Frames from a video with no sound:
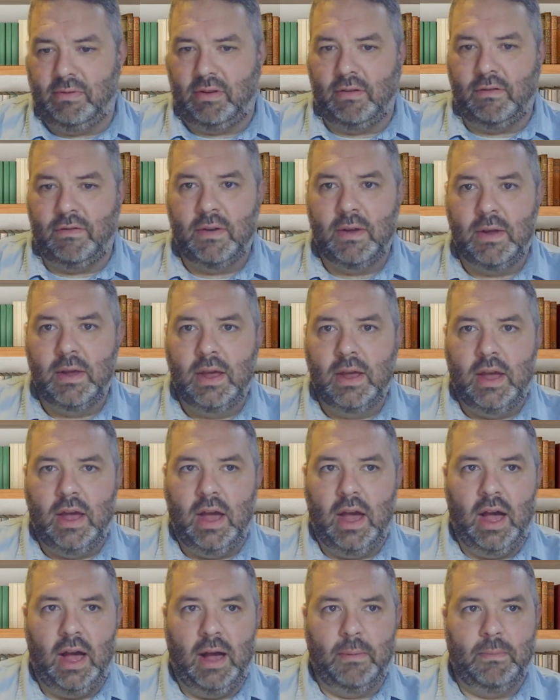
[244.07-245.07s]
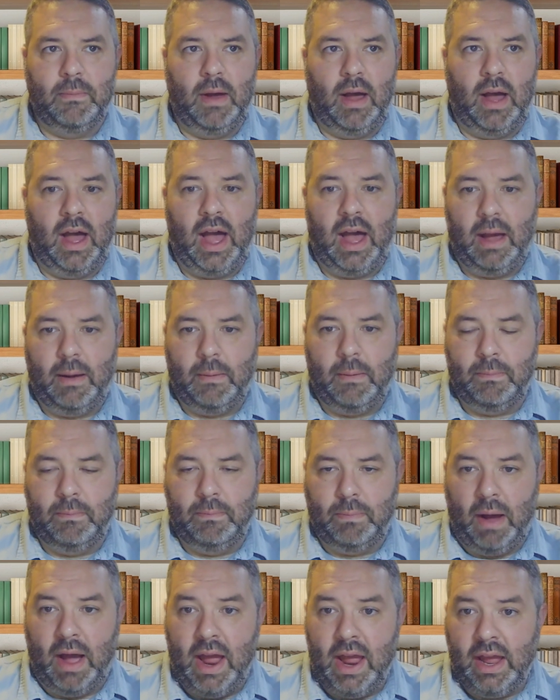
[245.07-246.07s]
of
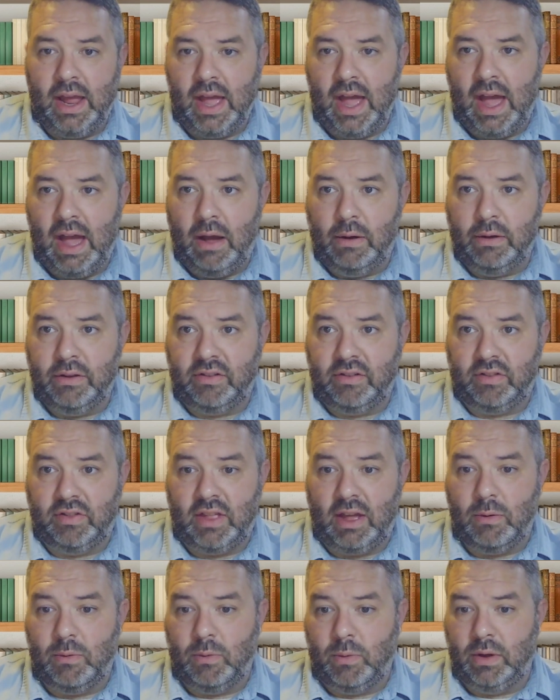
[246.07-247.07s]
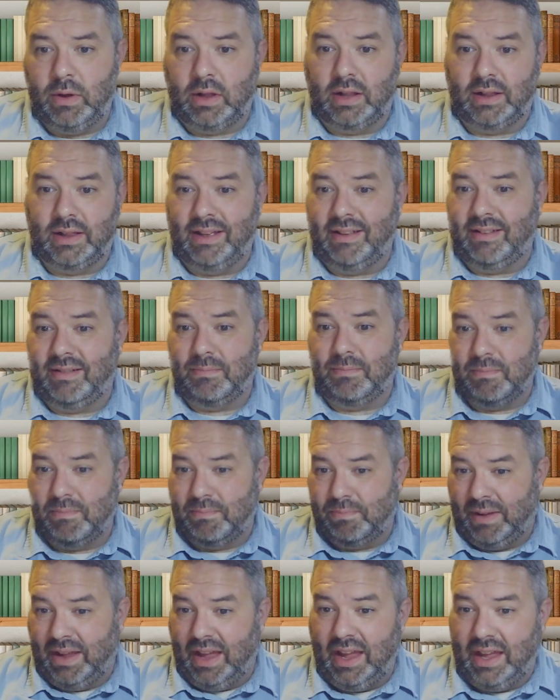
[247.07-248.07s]
buying a house, that will at least
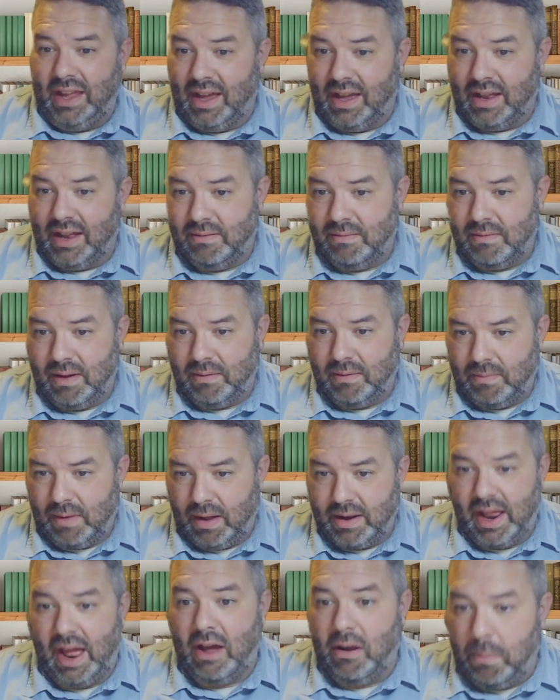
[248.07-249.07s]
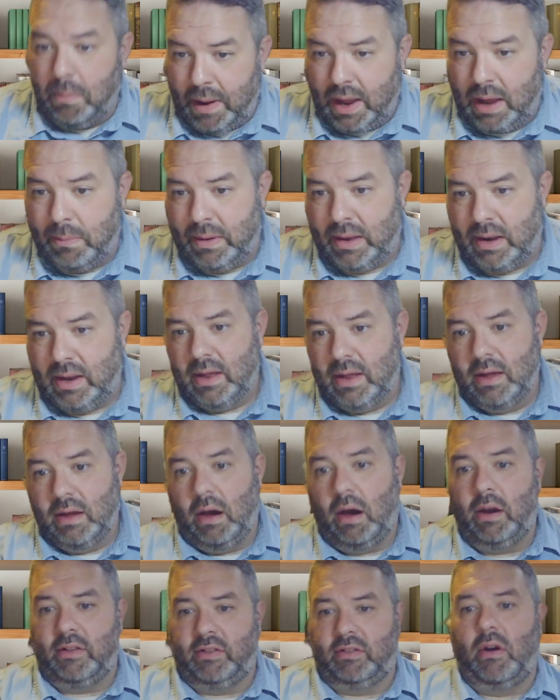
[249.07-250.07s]
get you a down payment
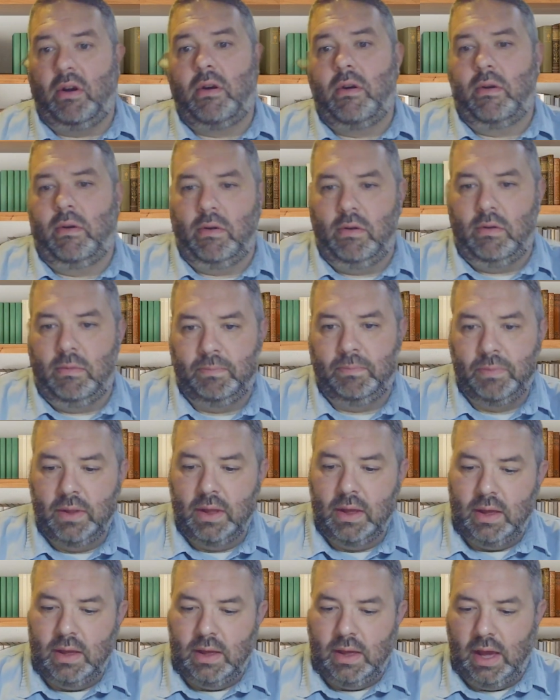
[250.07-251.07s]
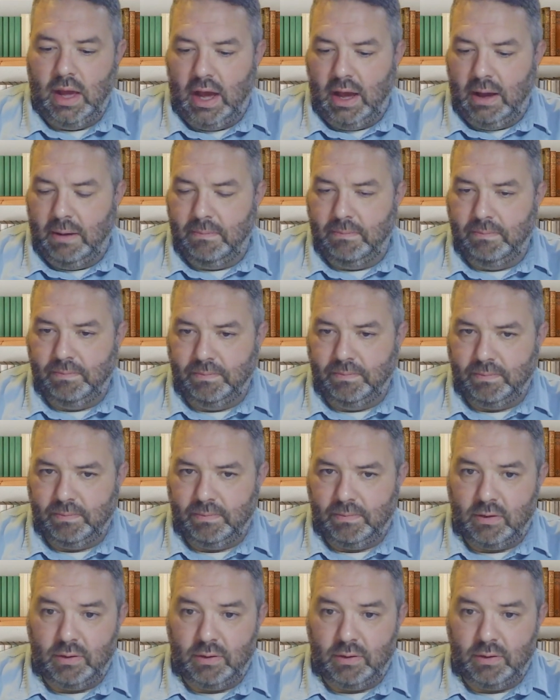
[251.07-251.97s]
on a starter home. So